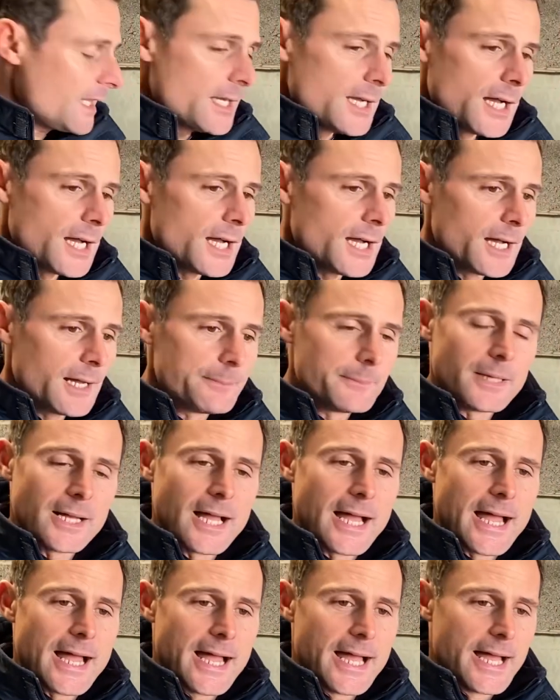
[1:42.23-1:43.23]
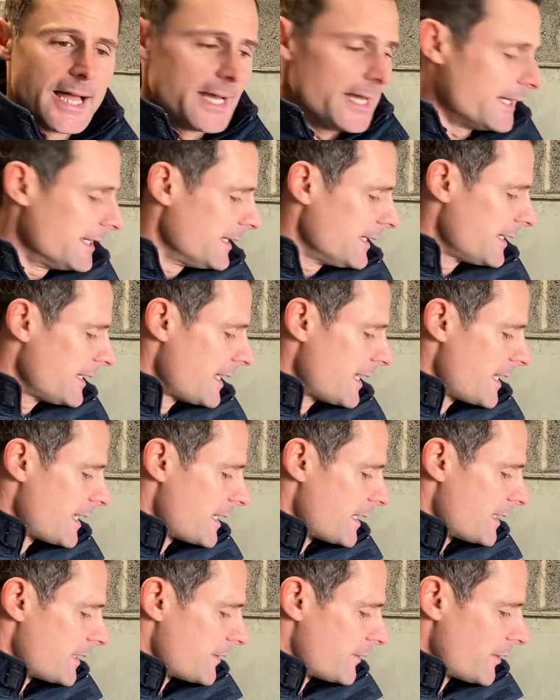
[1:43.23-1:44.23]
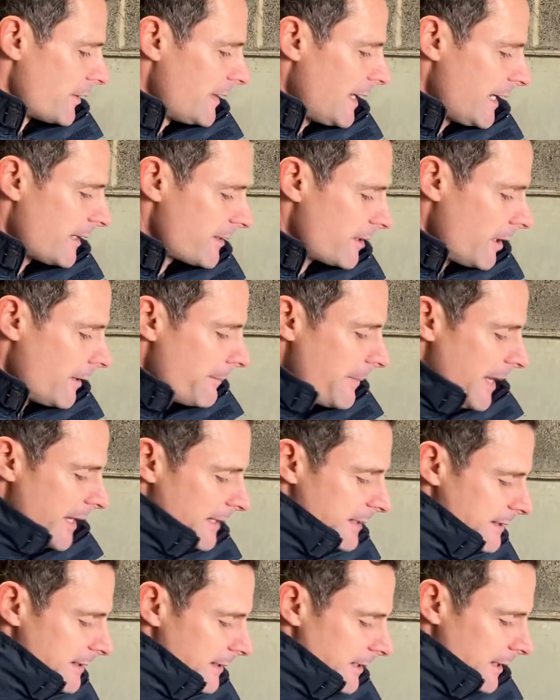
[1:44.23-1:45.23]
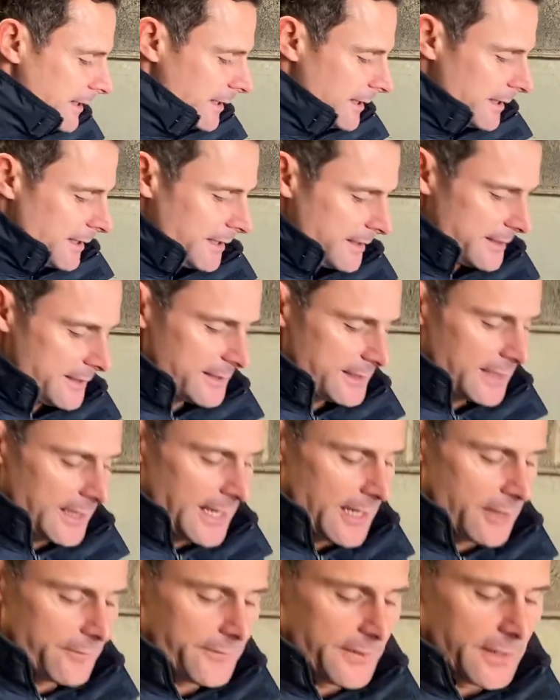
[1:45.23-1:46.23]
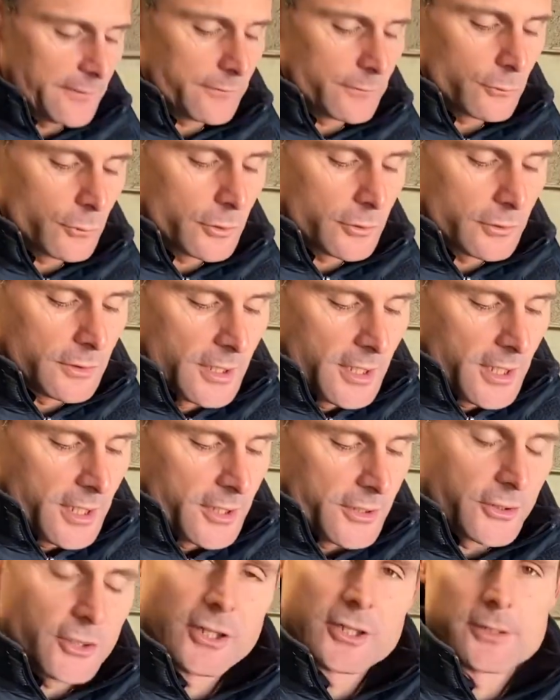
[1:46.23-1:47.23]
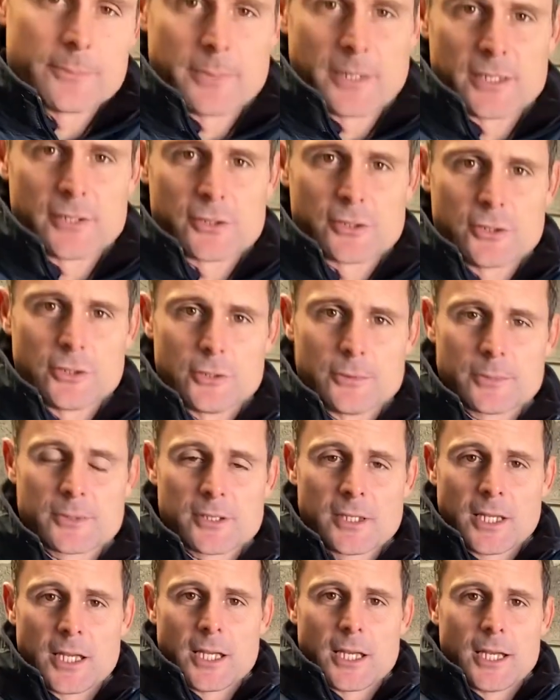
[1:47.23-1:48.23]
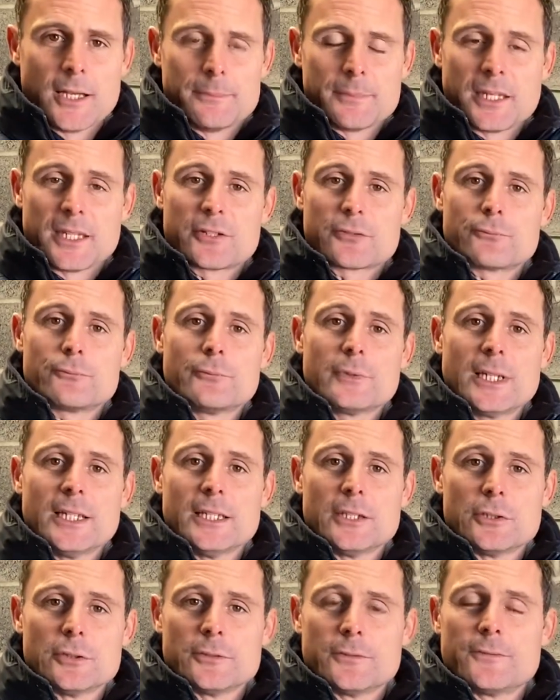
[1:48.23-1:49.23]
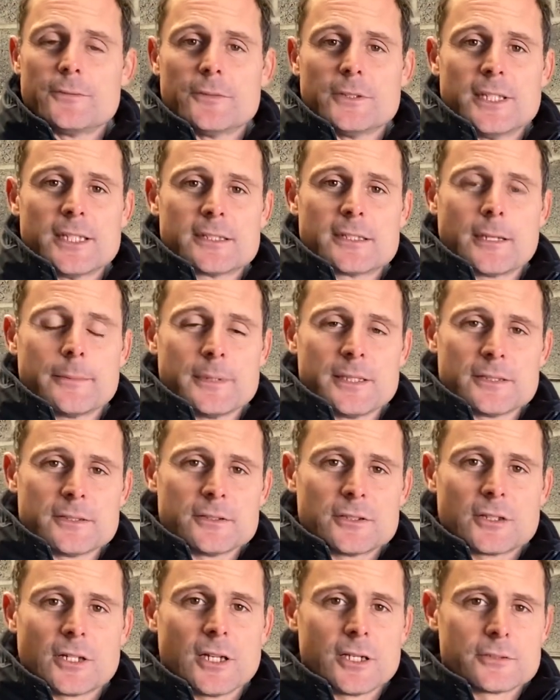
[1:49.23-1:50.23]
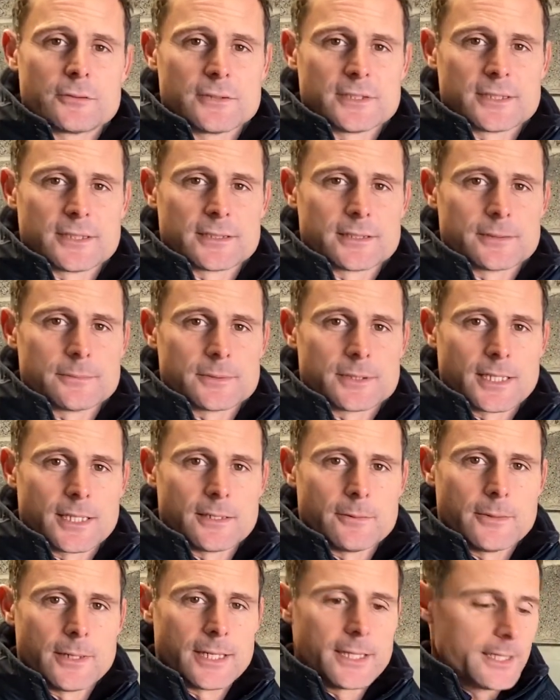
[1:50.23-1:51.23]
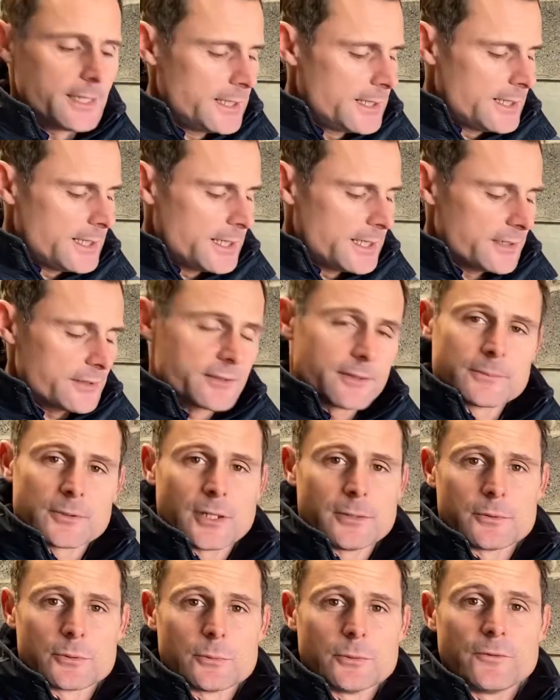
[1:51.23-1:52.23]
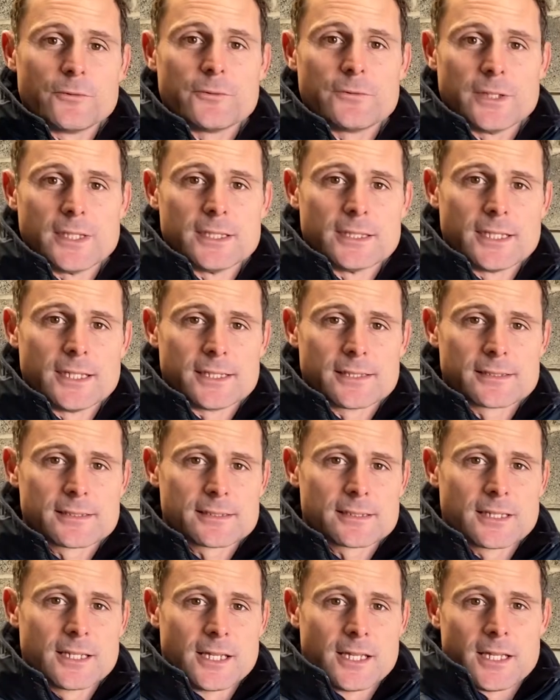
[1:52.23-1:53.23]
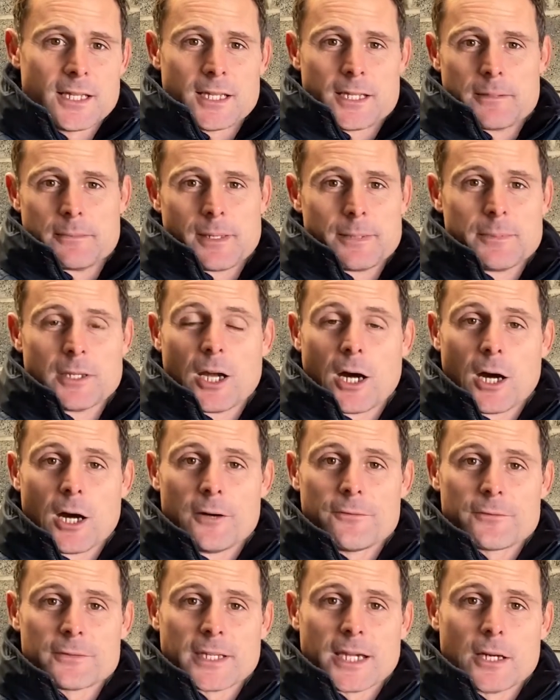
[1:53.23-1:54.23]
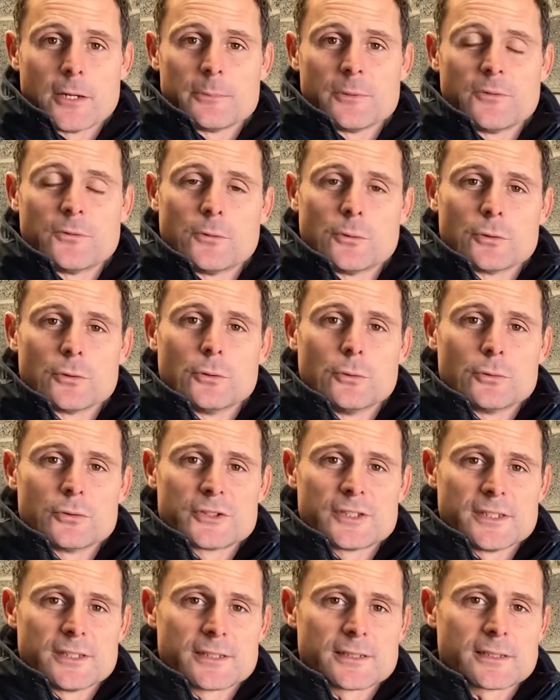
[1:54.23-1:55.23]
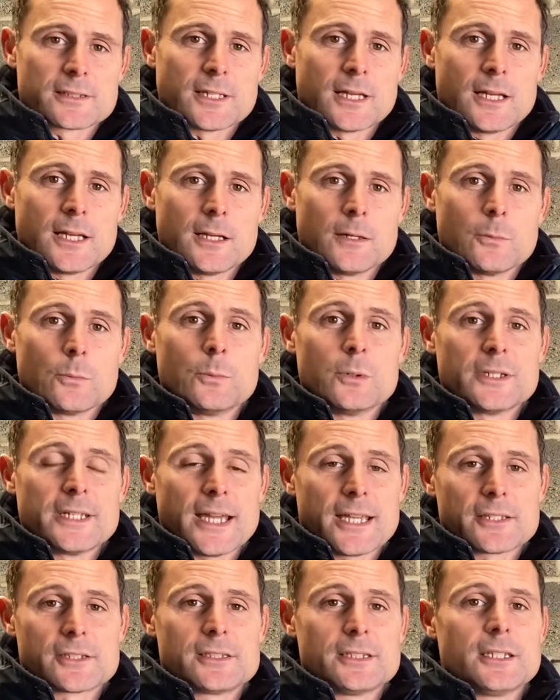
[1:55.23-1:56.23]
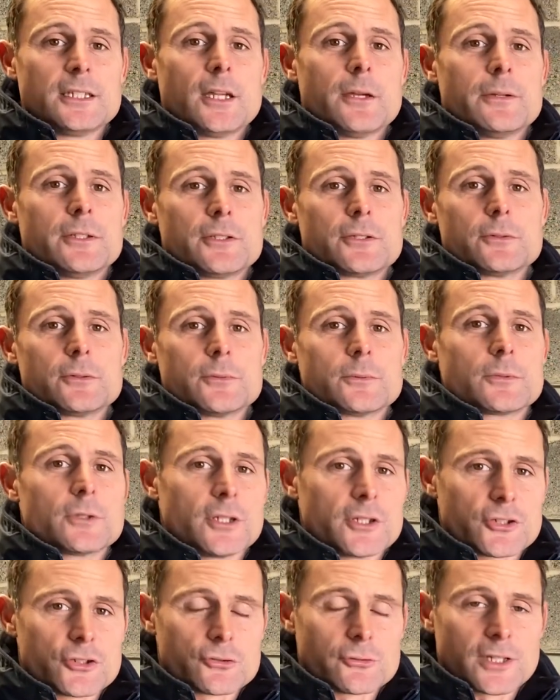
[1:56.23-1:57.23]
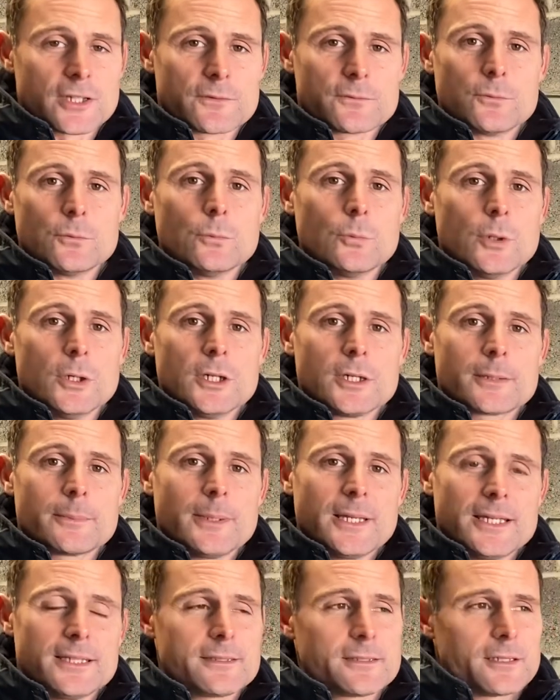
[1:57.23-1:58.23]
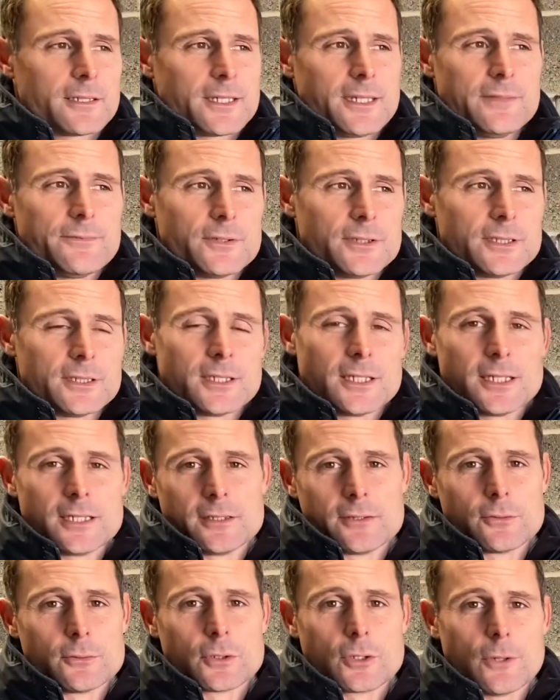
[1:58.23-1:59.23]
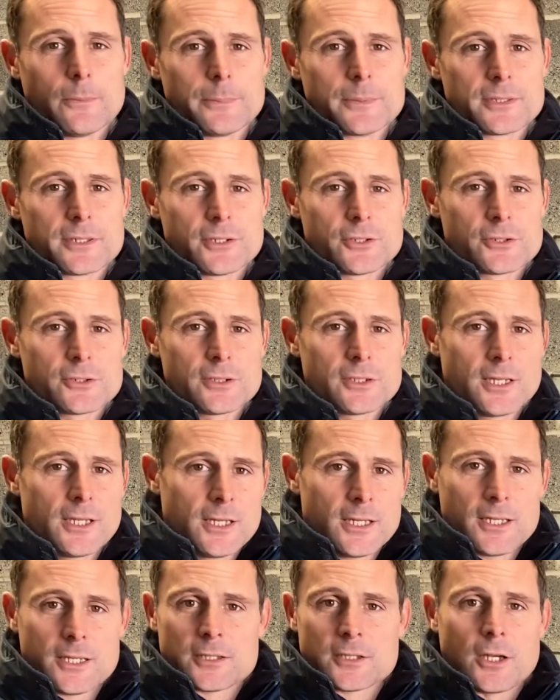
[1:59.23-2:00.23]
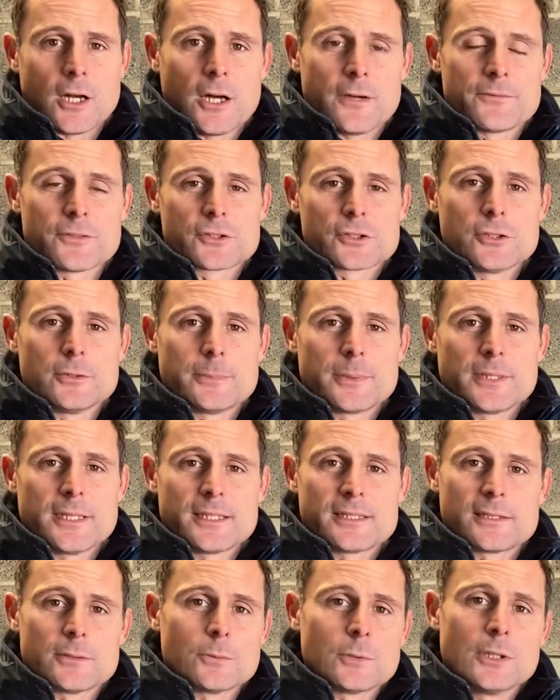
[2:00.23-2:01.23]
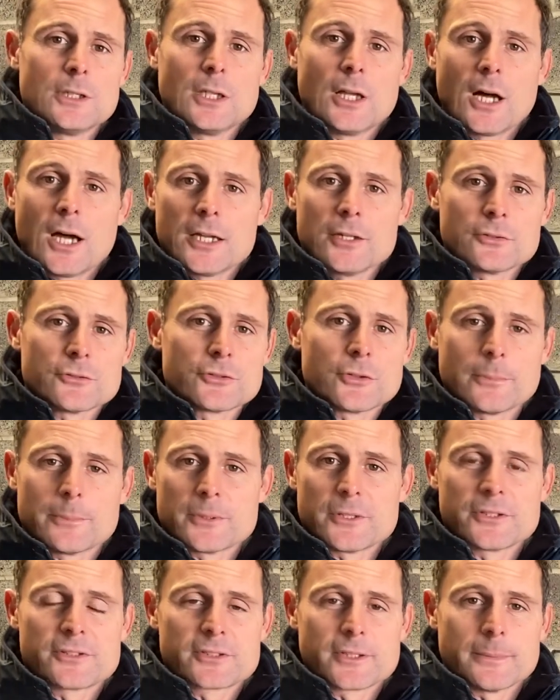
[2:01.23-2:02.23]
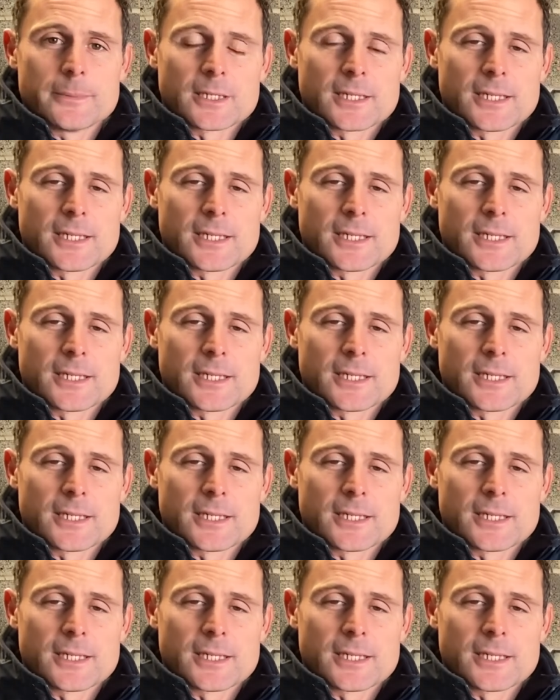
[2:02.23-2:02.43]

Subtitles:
So that's our base, and this is the alfalfa oil, nice big scoops. It's really good for their tummies and dietary systems anyway. Sometimes we'll feed this maybe half an hour before the horses would actually go into like stressful workplace, like even into a competition. Half a scoop of this, it will lie on top of the stomach